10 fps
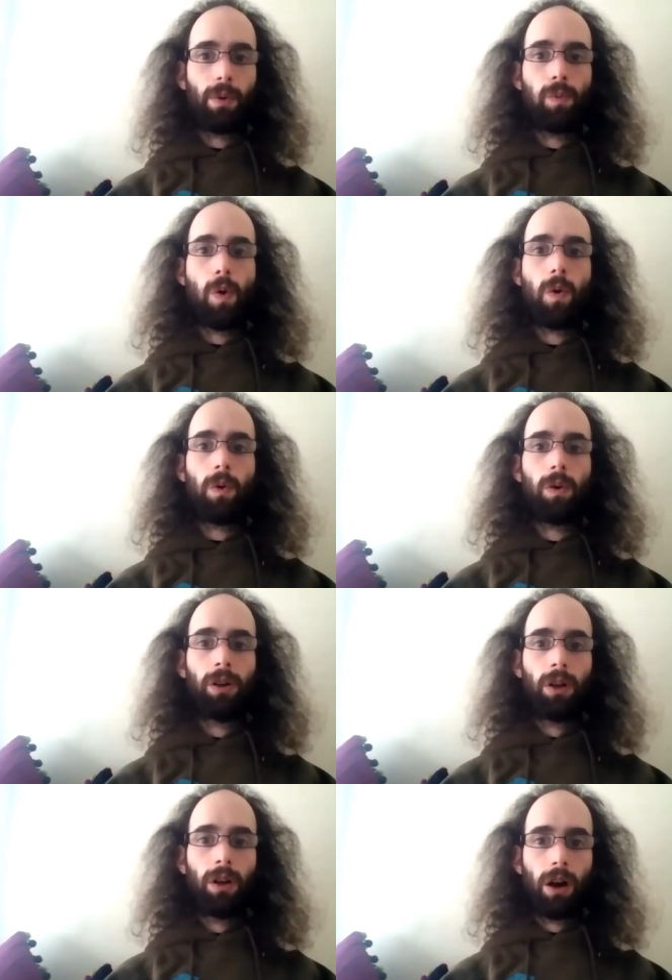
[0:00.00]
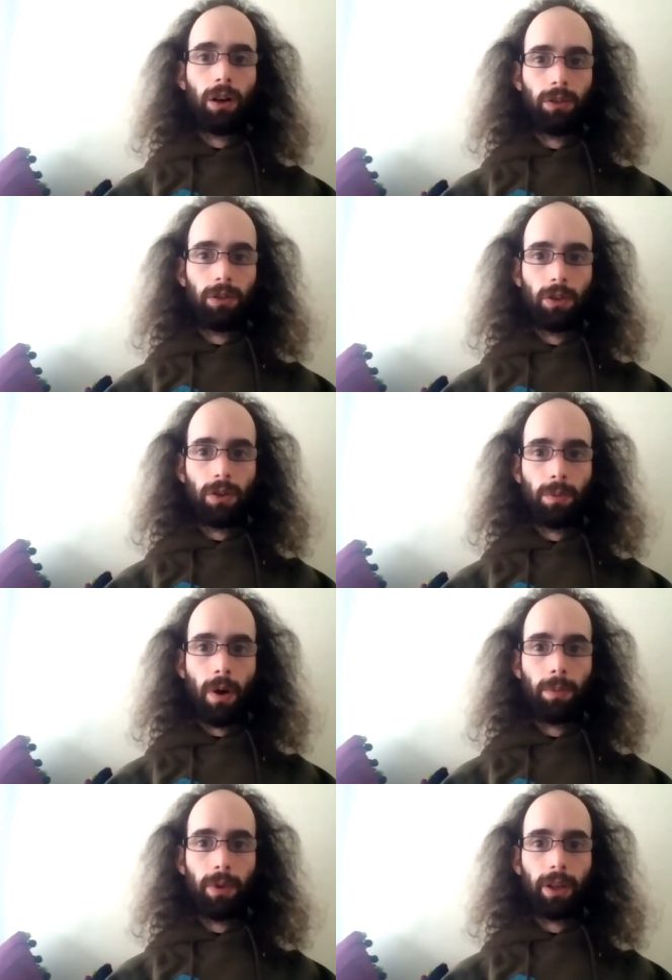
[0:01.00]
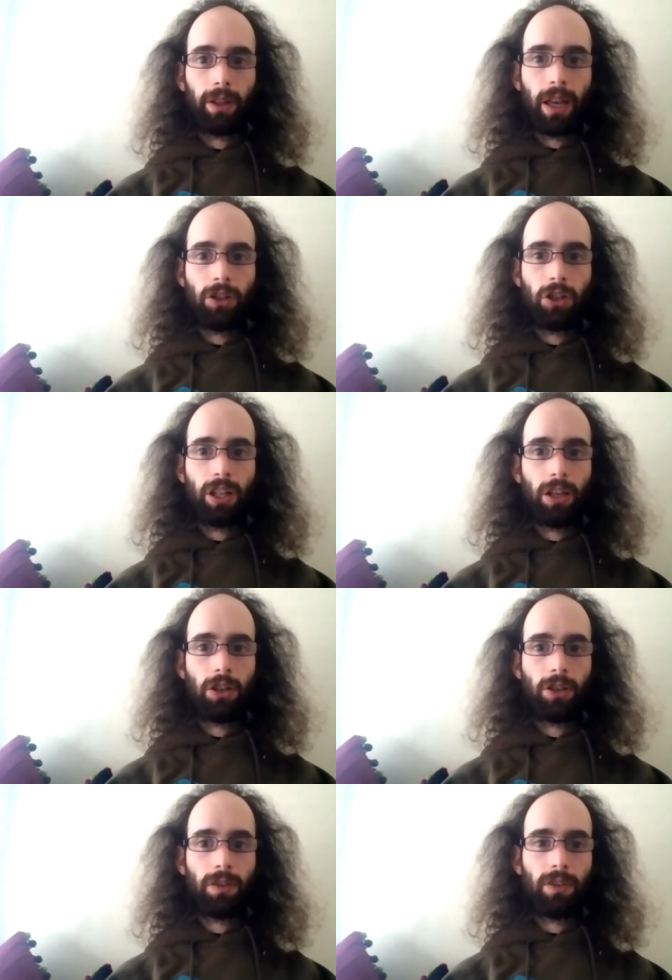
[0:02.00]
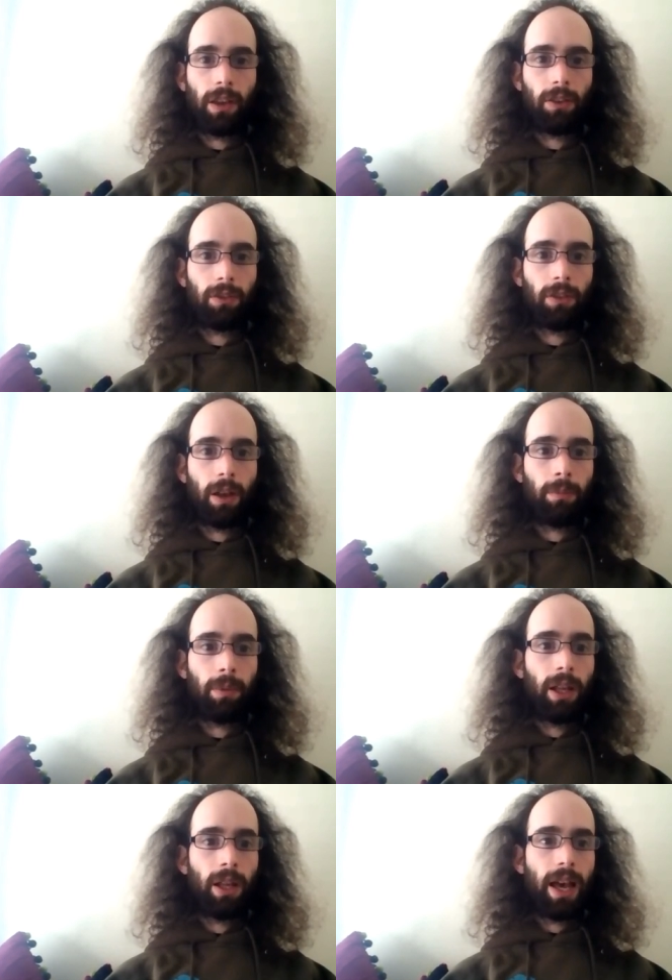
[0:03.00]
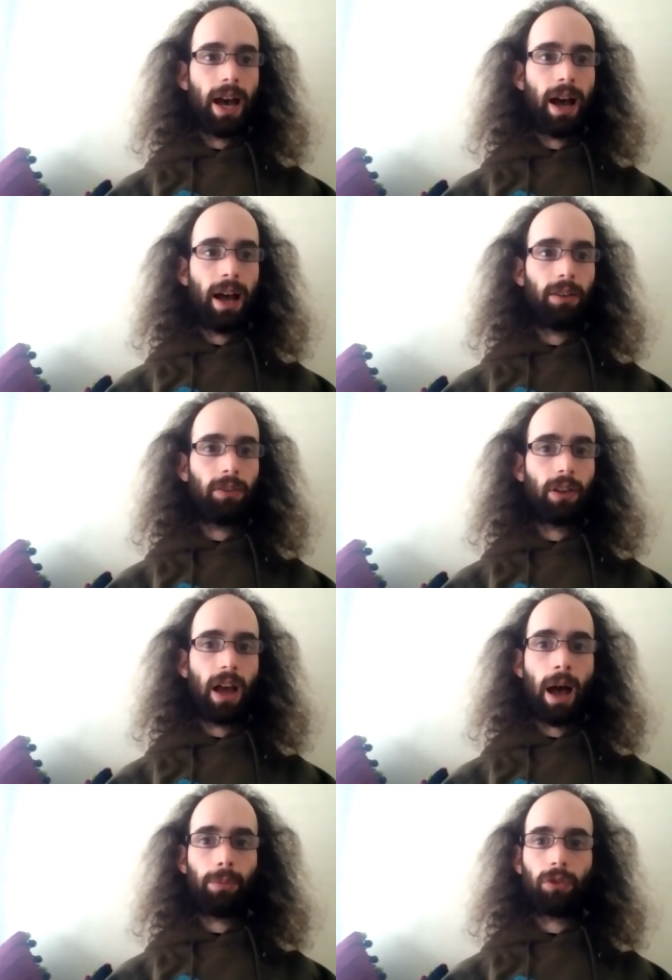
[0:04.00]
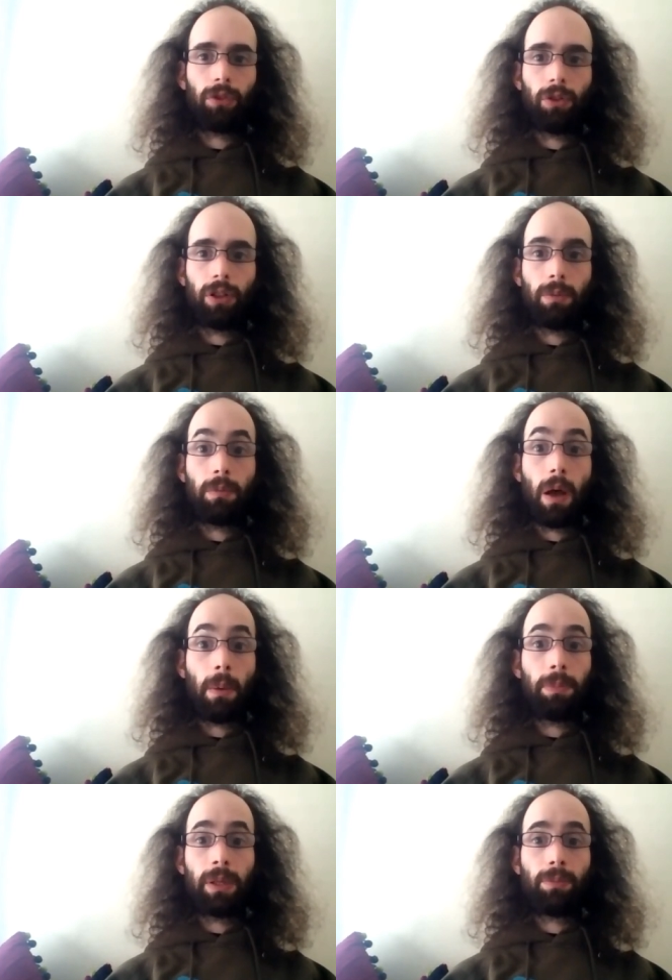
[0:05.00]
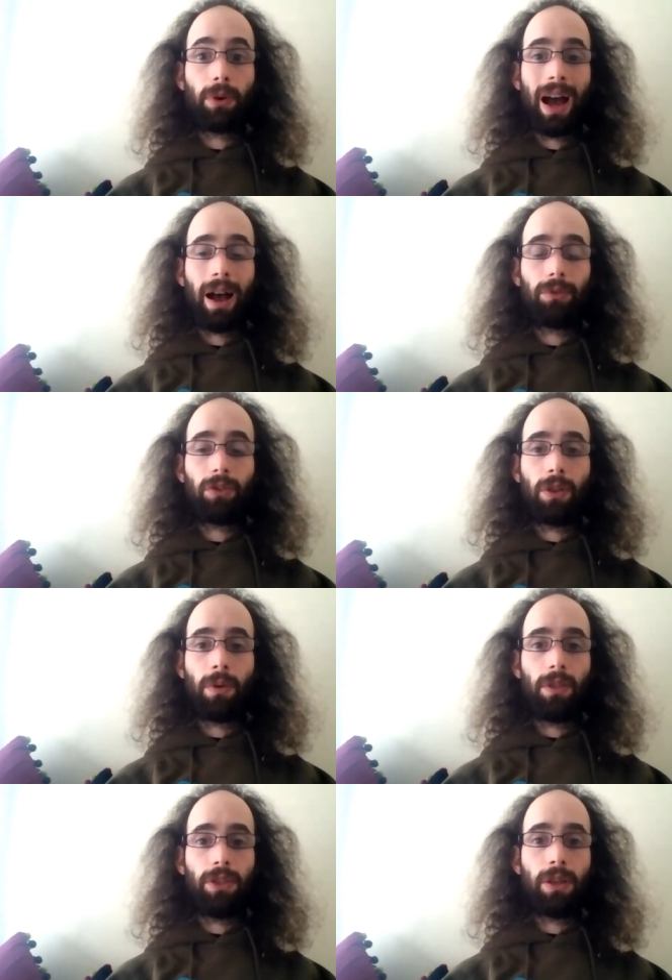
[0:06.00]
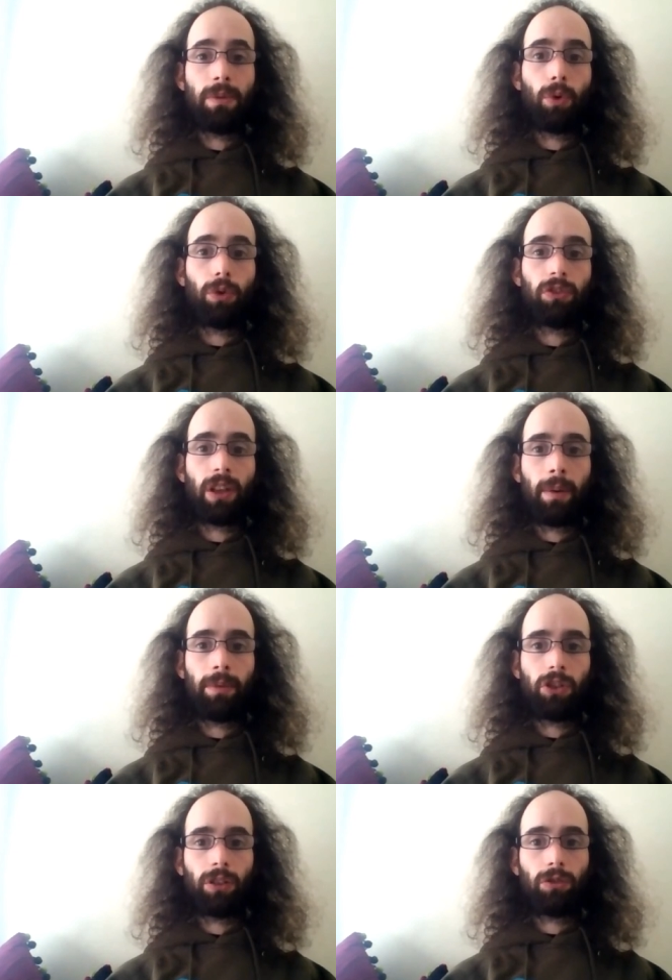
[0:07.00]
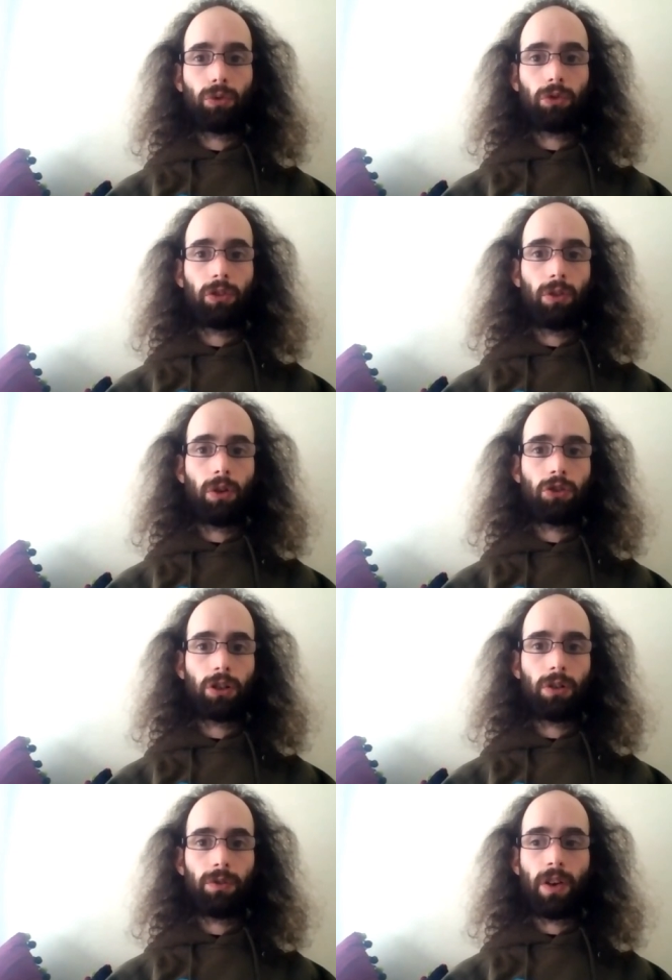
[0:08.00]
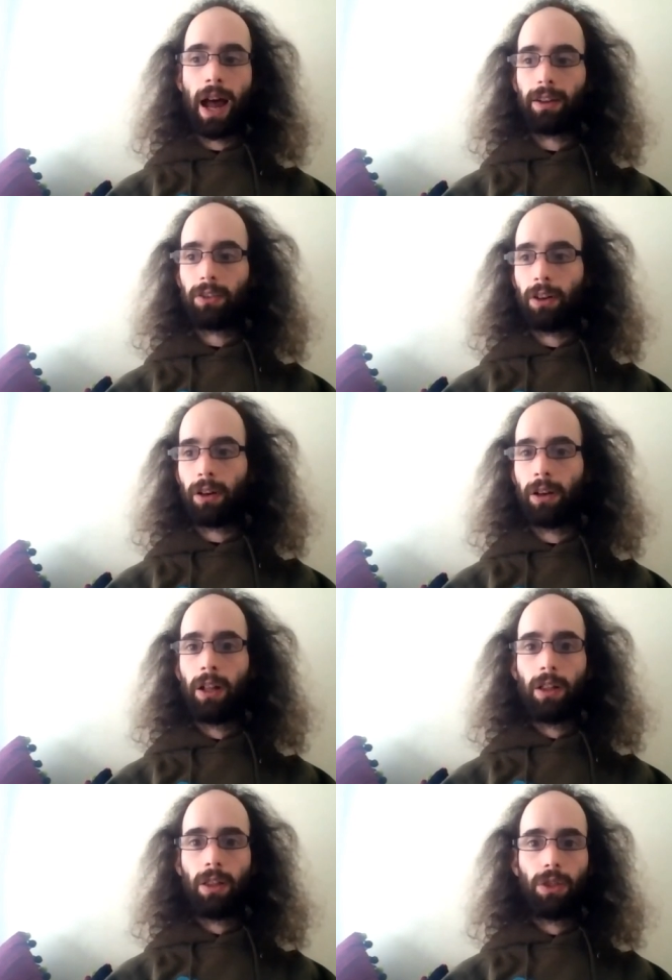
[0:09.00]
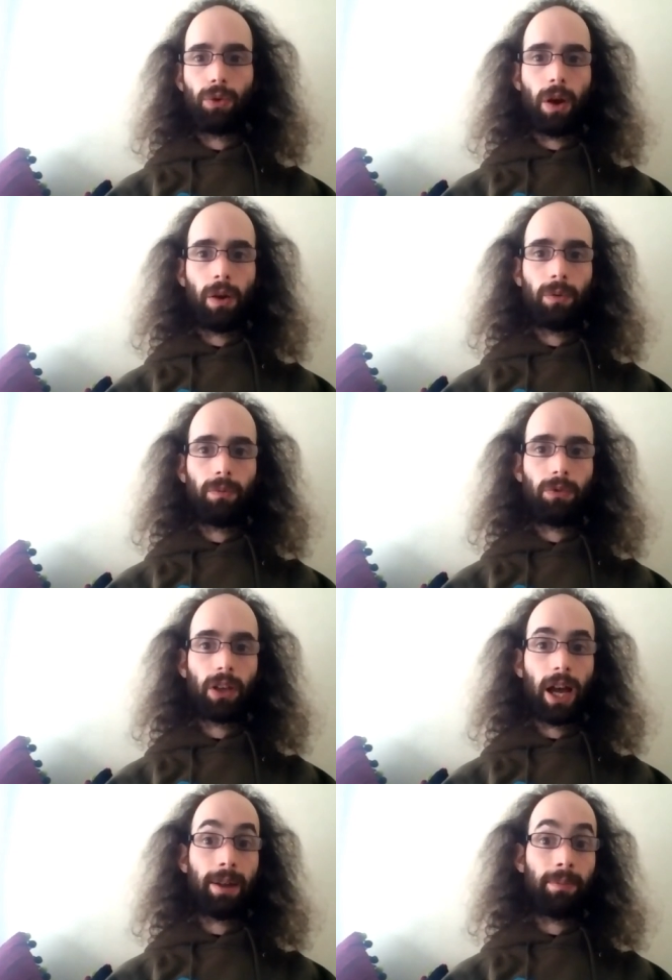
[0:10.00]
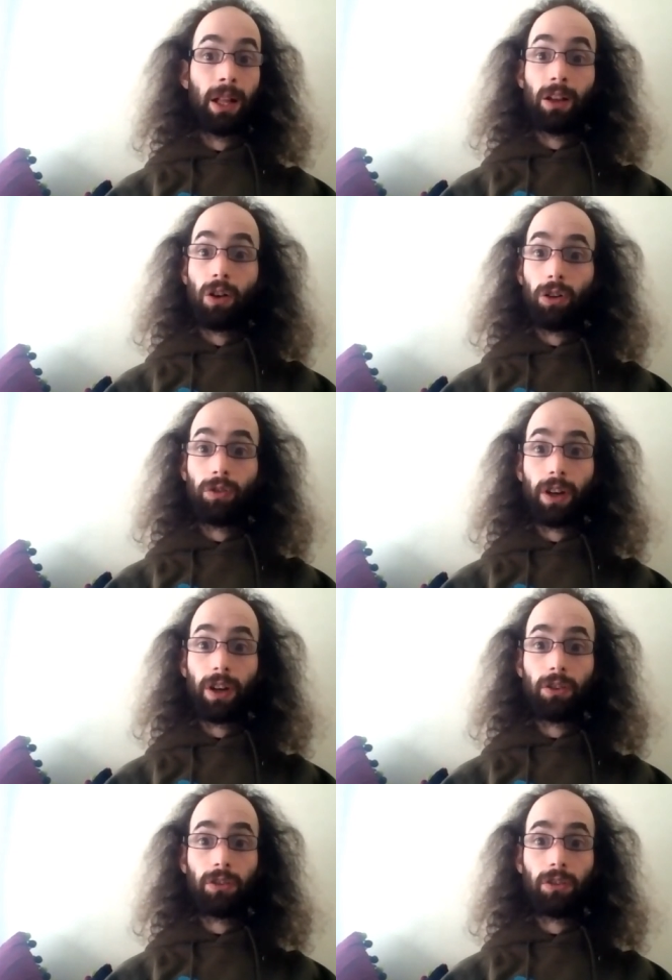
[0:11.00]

woe the public education system it has absolutely been perhaps the, the most damaging sociological factor throughout time. Controversial